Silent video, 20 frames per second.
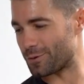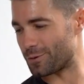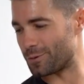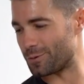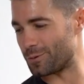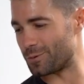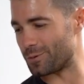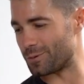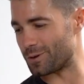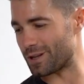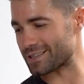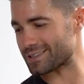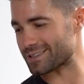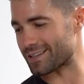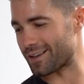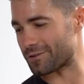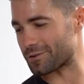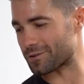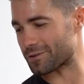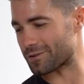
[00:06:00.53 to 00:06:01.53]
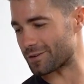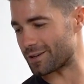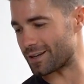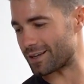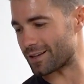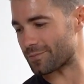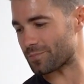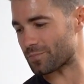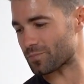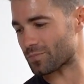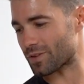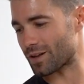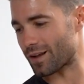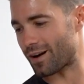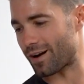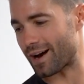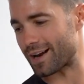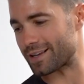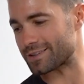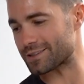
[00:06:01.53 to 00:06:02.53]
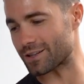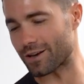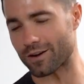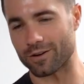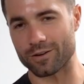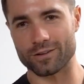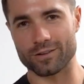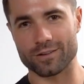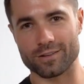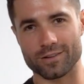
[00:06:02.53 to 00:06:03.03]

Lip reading: Ooh, that's level 3. All right, so